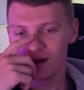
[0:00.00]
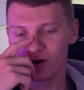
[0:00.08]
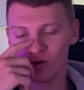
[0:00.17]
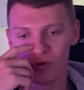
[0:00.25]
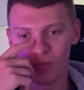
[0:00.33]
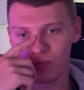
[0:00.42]

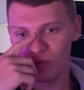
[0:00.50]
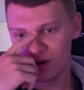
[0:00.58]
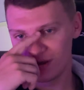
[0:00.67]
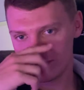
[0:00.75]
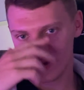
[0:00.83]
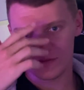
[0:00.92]
come up
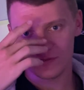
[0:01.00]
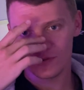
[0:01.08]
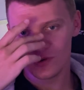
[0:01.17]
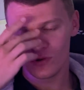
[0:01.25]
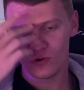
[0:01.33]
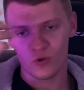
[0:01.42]
with a
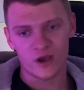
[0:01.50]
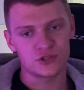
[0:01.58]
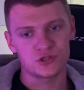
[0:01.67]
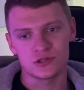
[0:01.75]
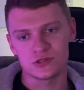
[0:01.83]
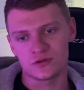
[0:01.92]
few
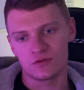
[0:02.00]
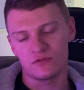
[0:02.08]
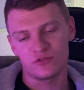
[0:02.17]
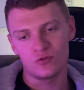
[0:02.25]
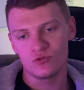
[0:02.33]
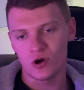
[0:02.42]
questions and a
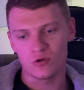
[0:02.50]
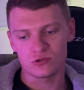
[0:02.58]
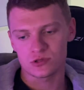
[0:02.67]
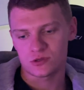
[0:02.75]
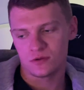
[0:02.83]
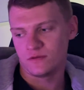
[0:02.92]
few
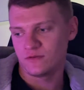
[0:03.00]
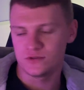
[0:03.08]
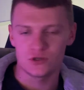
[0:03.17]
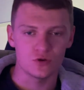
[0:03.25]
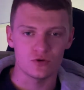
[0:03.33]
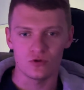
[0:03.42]
notes
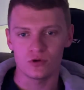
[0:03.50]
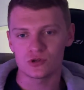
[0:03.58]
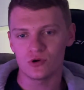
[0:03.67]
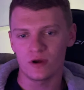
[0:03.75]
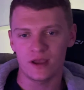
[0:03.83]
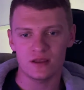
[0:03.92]
to
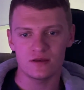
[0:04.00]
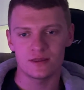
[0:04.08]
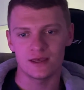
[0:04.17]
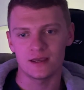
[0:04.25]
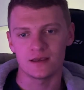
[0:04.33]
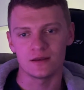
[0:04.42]
sort of get you
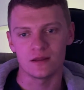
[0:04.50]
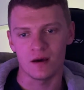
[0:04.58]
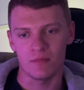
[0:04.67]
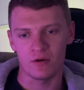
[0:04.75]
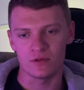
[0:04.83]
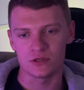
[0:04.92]
thinking
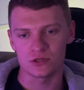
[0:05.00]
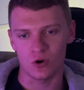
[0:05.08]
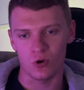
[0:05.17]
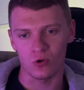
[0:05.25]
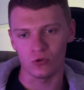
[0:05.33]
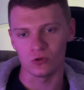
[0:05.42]
about this
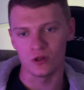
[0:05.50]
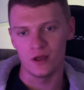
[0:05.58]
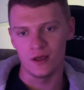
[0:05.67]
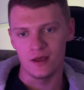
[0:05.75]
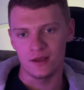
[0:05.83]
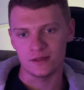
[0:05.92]
whole
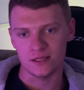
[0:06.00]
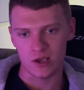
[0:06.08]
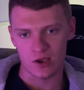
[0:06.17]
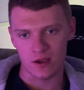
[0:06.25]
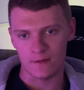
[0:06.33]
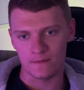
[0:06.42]

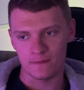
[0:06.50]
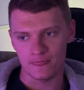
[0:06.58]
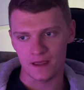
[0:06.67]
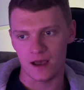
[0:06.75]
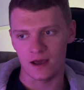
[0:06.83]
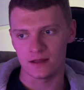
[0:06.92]
year
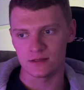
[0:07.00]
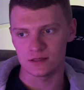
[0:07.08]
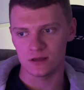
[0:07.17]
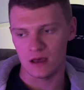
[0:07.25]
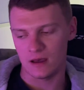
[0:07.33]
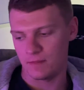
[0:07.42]
and
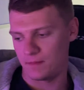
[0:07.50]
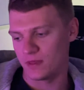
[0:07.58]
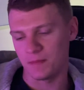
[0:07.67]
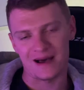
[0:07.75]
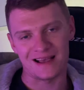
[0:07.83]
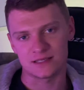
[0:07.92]
the
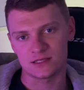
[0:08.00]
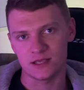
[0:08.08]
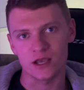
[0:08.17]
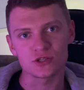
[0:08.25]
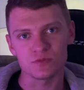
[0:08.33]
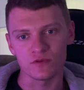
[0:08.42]
past
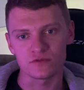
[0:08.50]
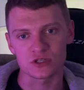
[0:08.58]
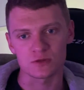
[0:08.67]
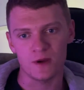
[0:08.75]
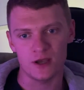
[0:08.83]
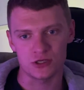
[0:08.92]
6 months
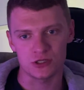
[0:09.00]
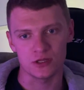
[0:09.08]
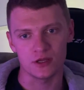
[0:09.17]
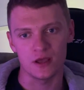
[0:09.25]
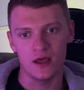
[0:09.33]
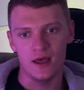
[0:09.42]

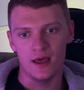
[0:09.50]
especially.